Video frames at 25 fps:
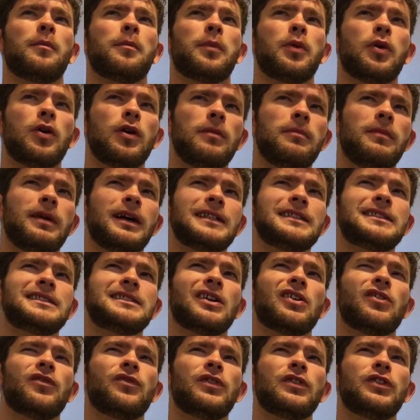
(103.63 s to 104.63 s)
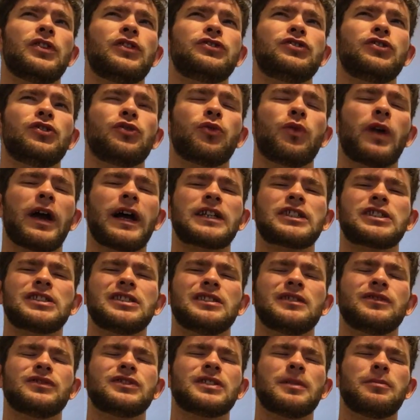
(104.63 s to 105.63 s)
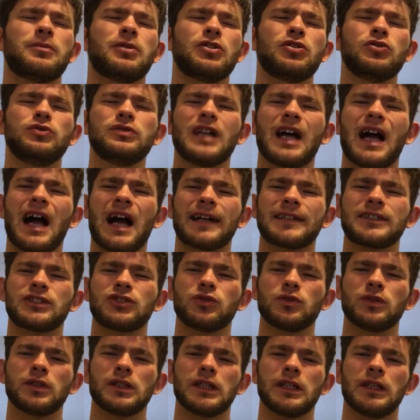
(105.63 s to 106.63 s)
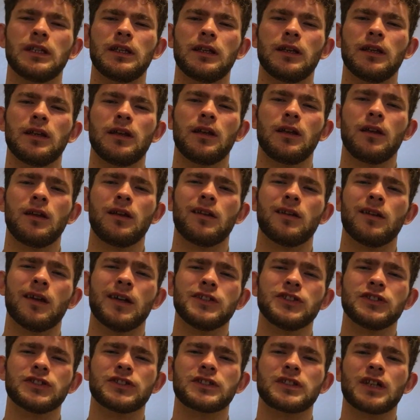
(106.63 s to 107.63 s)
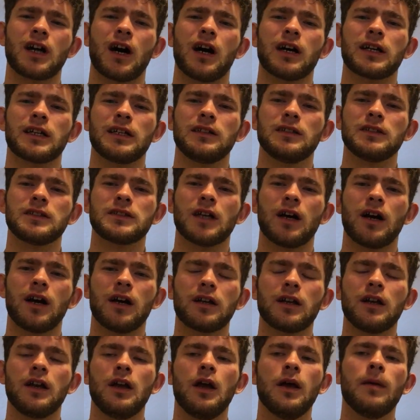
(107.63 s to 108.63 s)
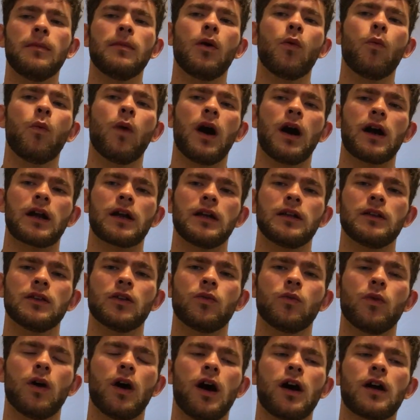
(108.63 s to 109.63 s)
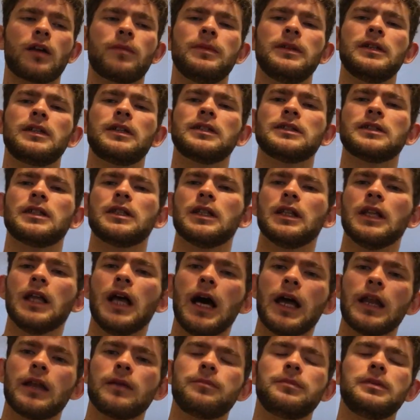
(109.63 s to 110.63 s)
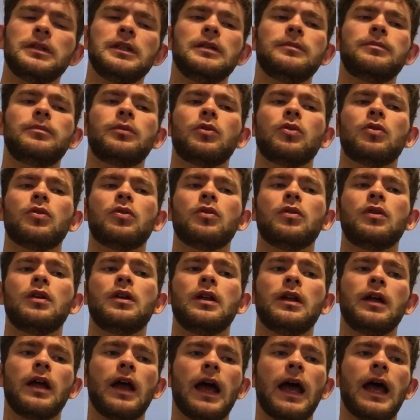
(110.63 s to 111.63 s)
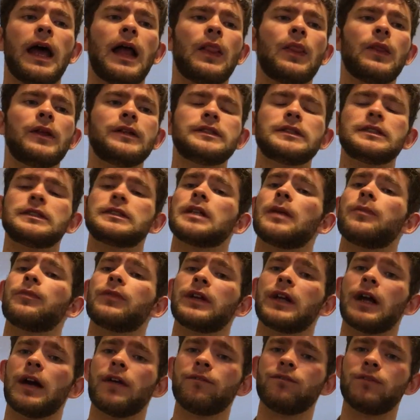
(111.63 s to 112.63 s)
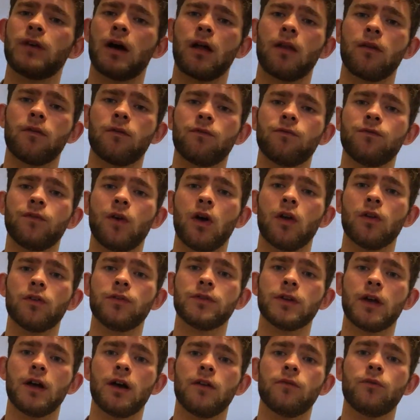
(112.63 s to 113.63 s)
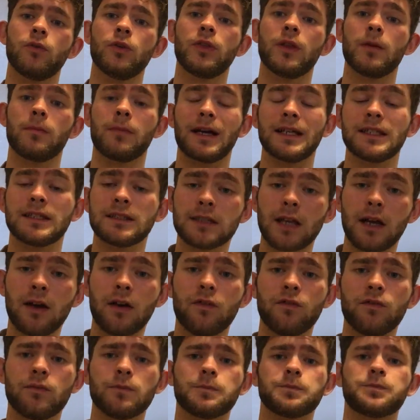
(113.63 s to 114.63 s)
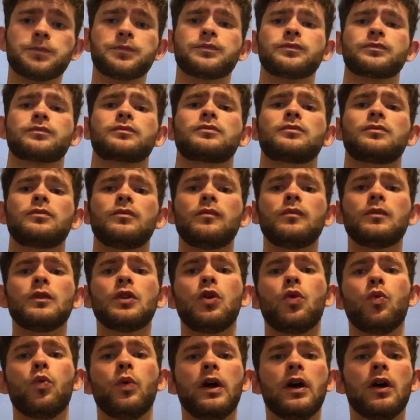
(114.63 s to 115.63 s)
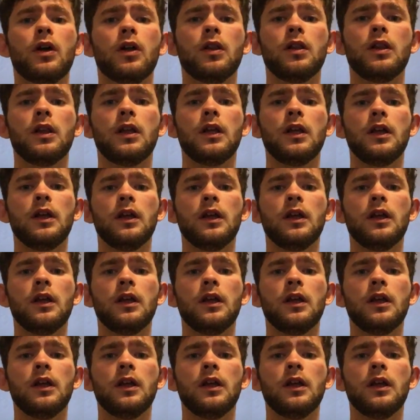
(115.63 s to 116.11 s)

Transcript: put myself in the direction of someone who's actually not just talking the talk, but walking the walk. Because a lot of people, and this is something I've found fault of within myself, will